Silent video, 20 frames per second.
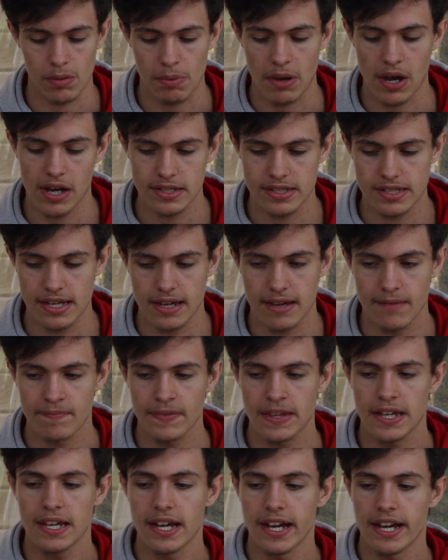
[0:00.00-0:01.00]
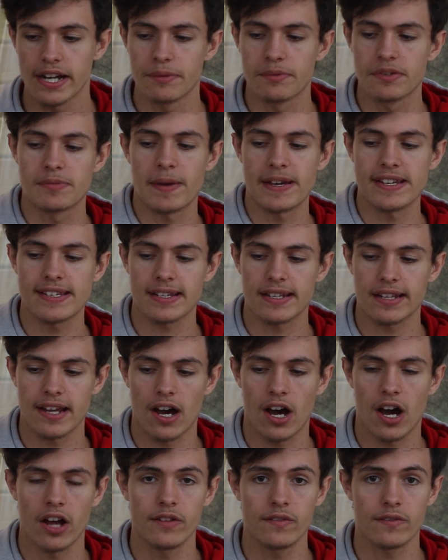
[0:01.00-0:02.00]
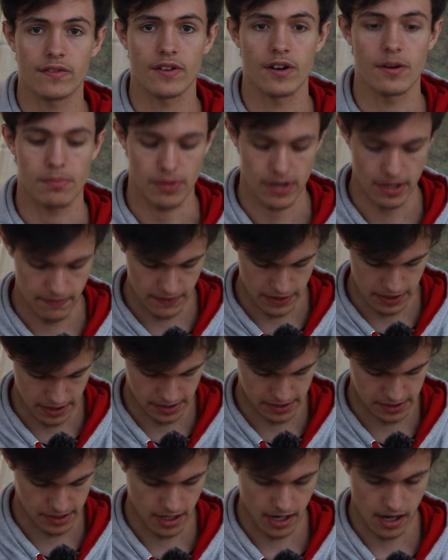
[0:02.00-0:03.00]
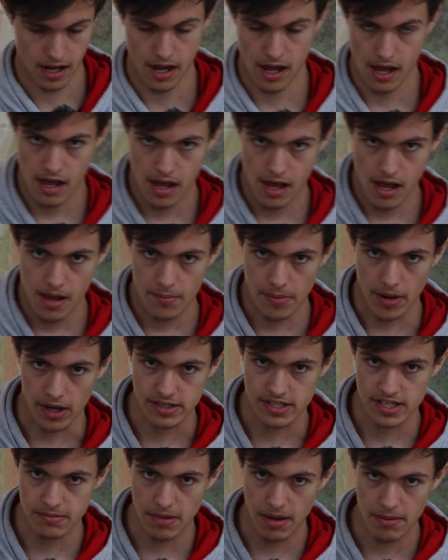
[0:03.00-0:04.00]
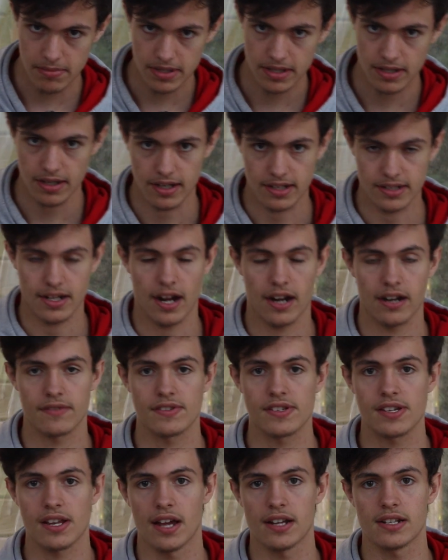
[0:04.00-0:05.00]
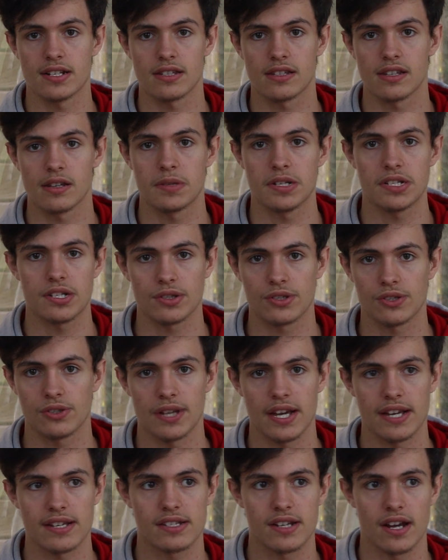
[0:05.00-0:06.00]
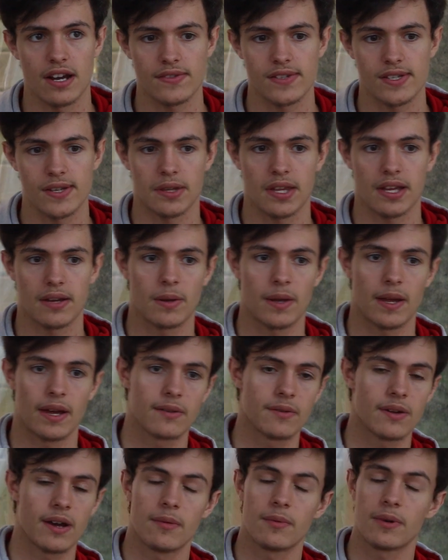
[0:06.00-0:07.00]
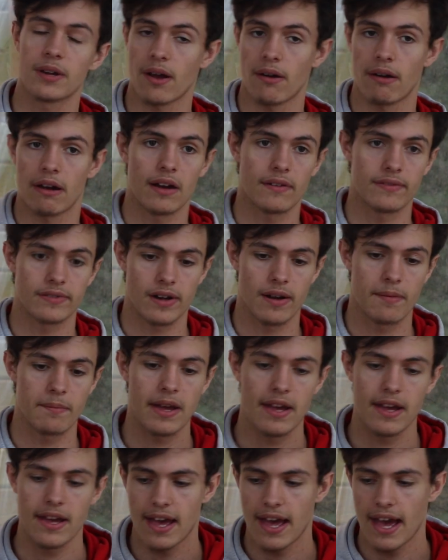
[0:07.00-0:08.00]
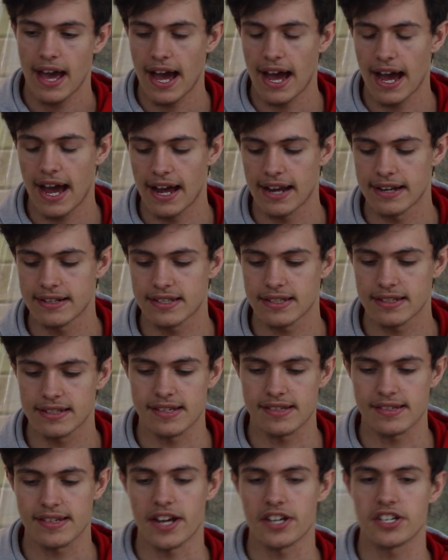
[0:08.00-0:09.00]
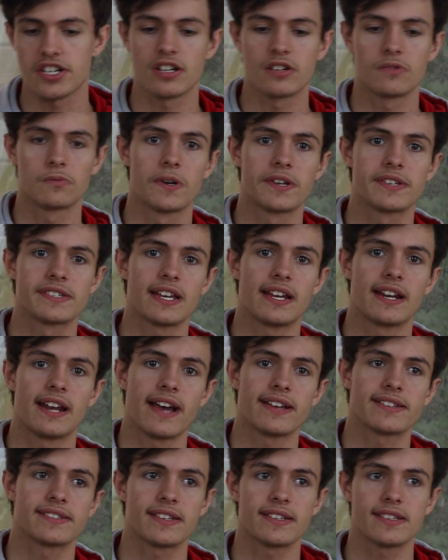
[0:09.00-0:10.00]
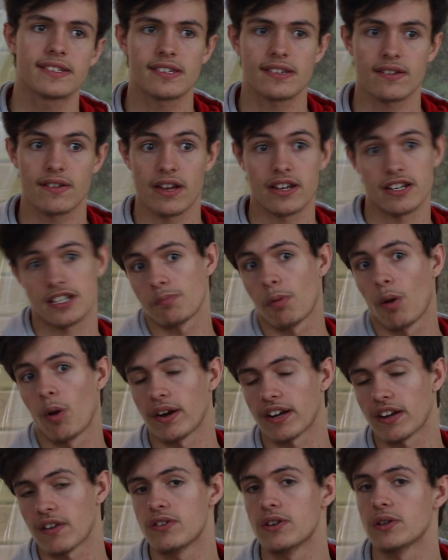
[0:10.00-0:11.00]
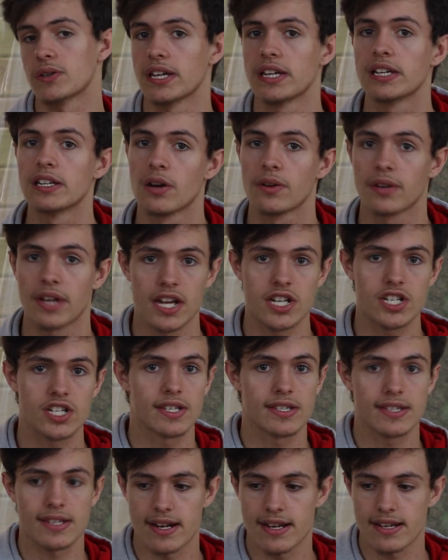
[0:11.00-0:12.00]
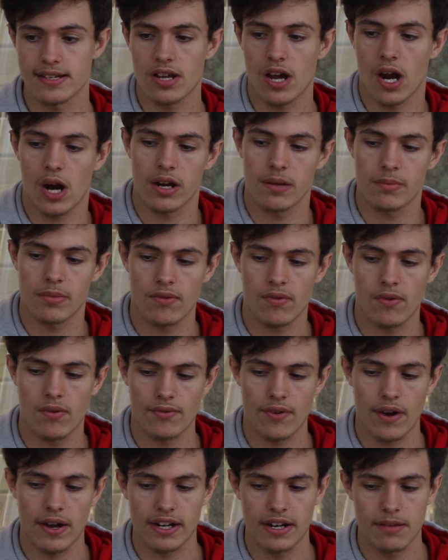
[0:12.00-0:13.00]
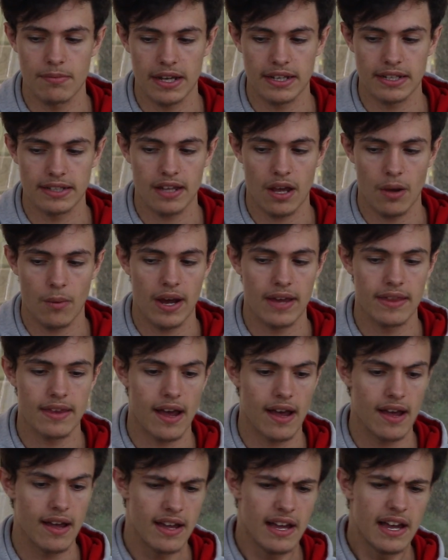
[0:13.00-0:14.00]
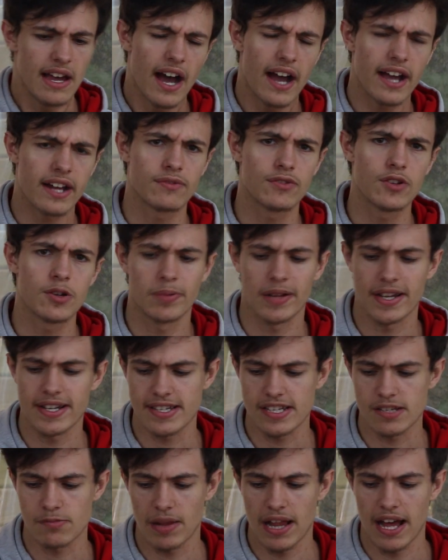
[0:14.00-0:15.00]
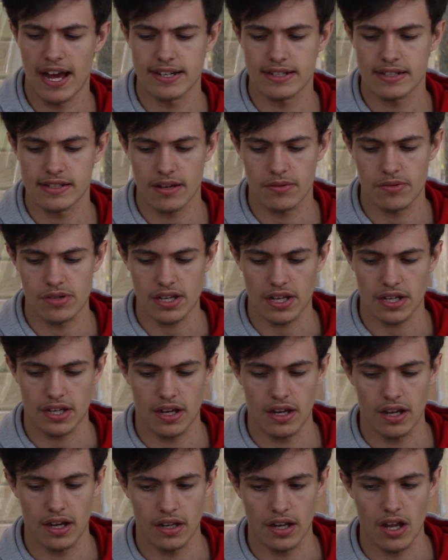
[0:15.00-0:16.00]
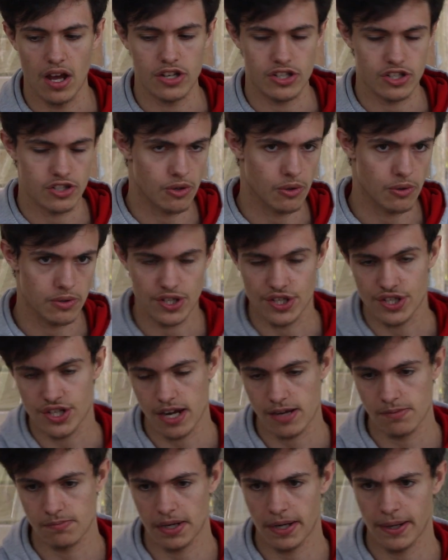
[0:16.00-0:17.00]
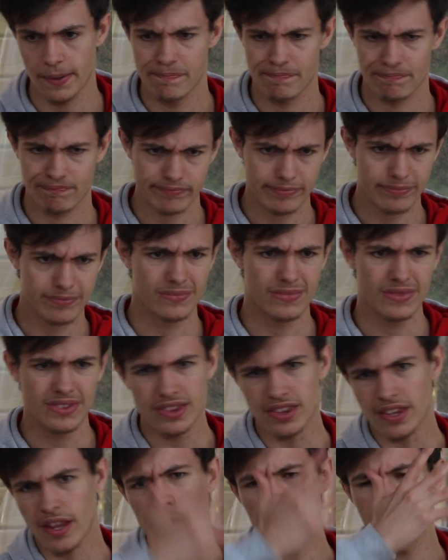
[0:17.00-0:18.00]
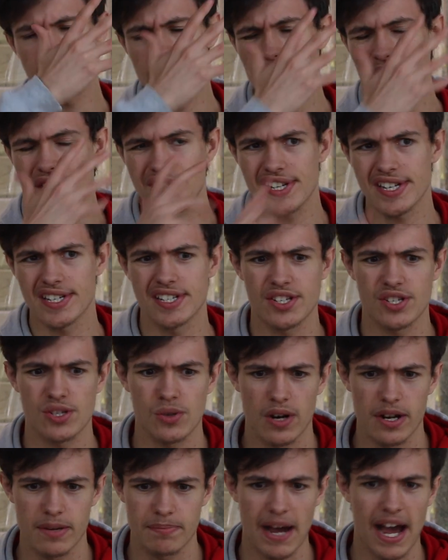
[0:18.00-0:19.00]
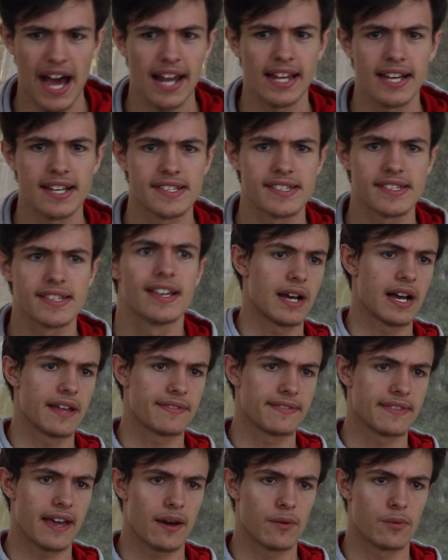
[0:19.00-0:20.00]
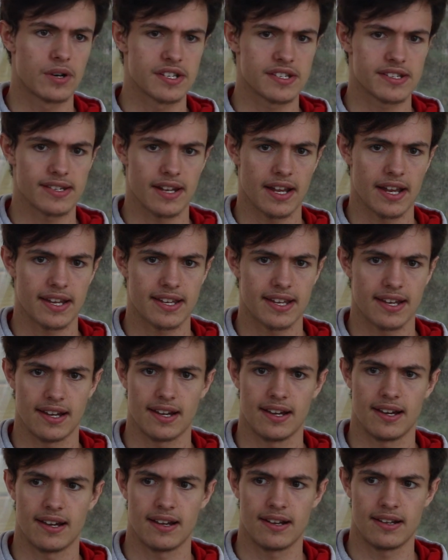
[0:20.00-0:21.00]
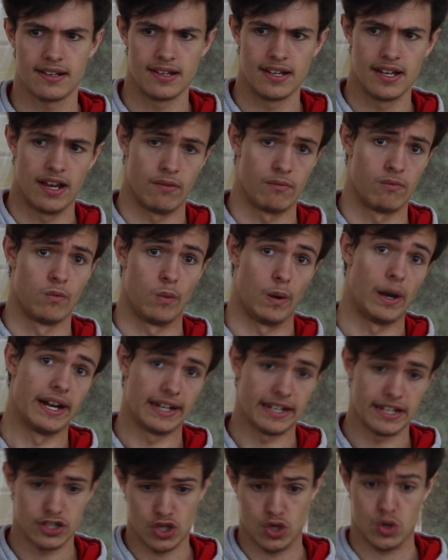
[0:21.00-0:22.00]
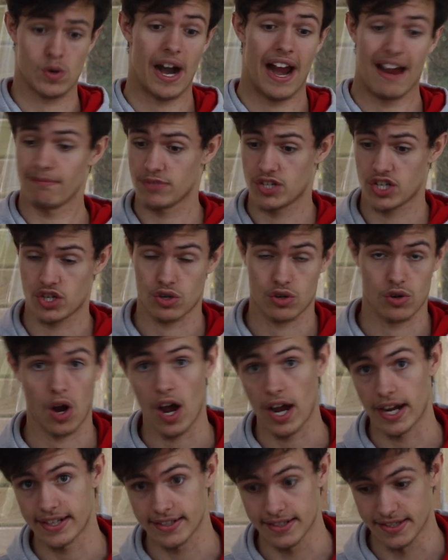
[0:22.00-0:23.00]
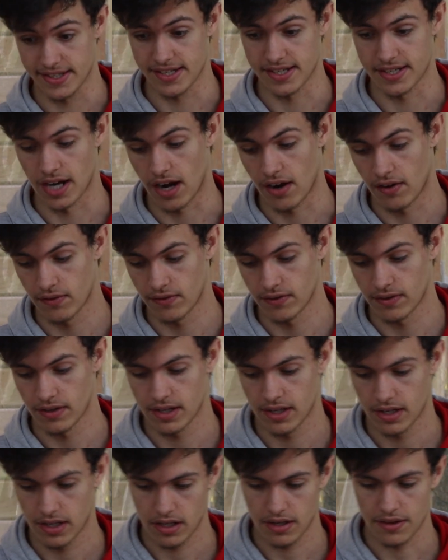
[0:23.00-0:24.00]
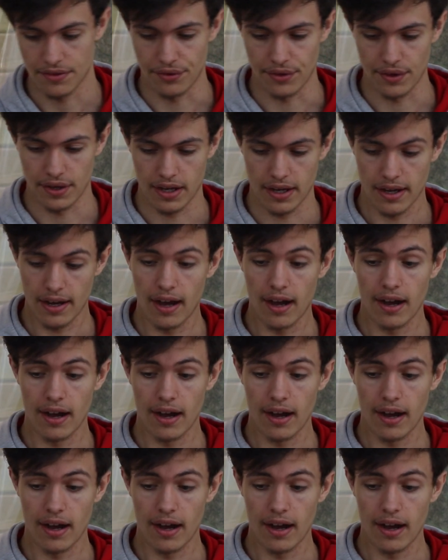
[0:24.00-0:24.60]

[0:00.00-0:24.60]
party. And it was basically a hunt for a previous party member that had kind of slighted them and took all their stuff, so they were like, yeah, we're going after him. And the session was in essence exploring a few key locations in Hisari before finally making their way there. I had a few places planned. There was like a large torture chamber, there was a mostly destroyed palace, and there was like a really trapped shrine and stuff that